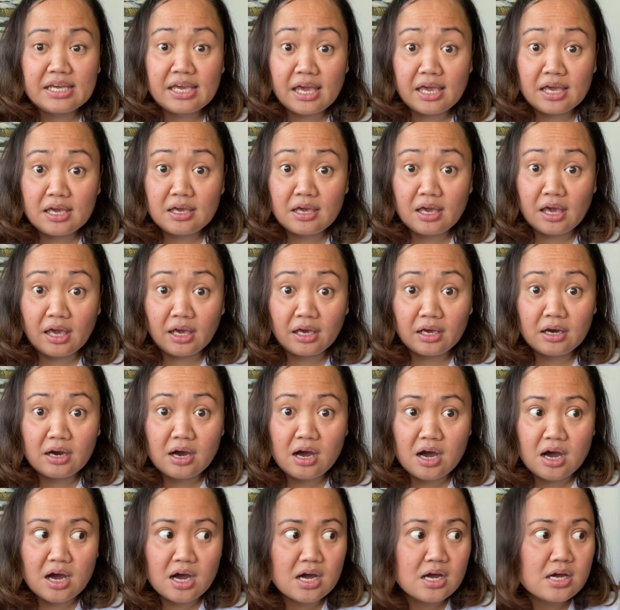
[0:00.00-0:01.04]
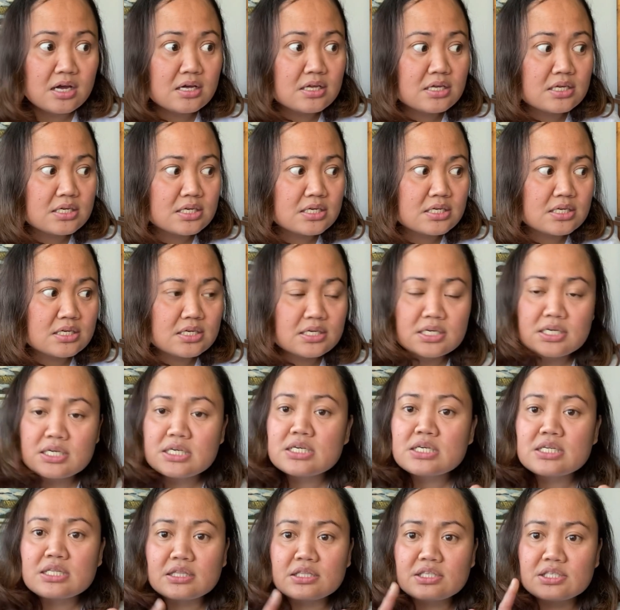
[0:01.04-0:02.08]
ECA.
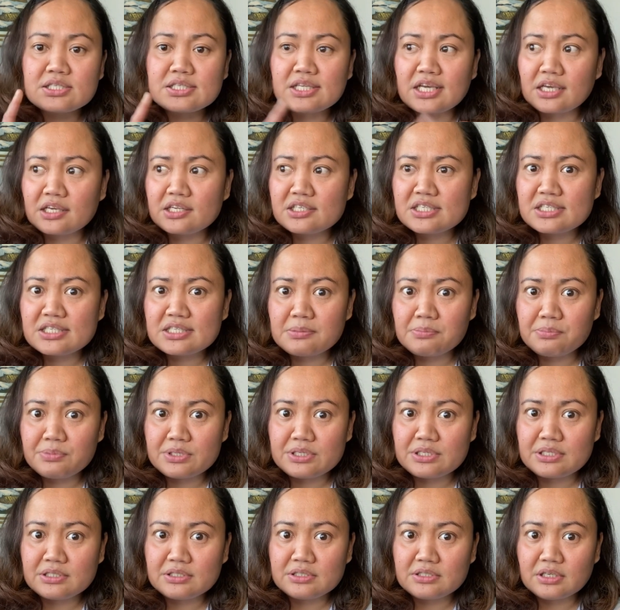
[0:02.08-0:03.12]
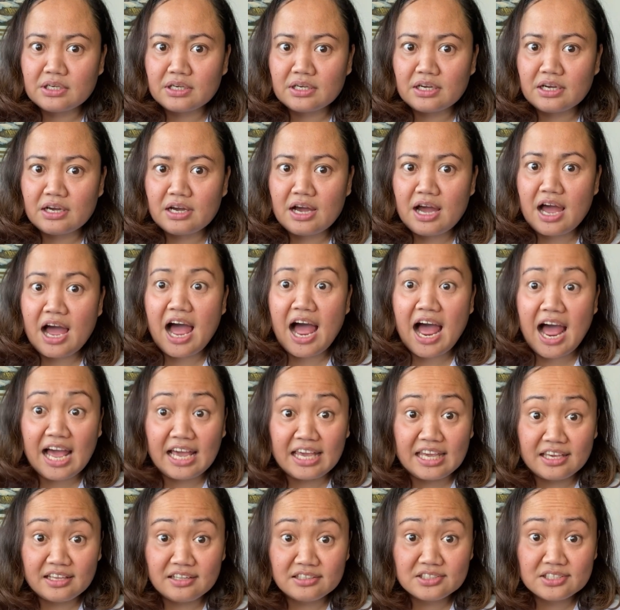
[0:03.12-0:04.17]
The second step is the
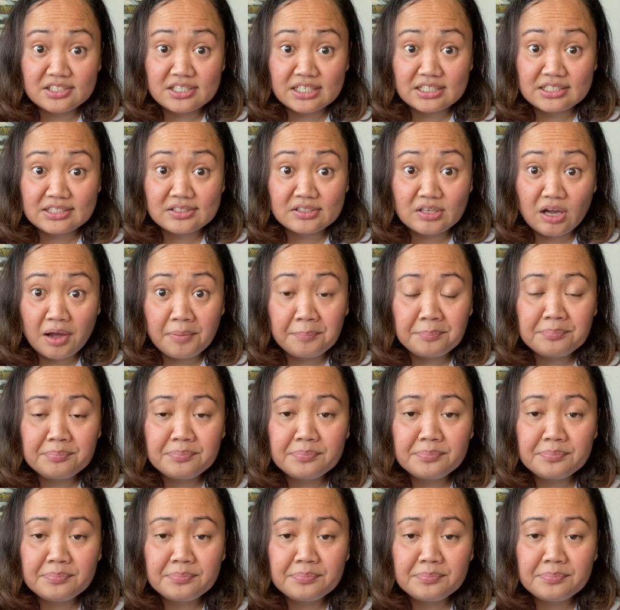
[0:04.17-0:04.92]
IELTS exam.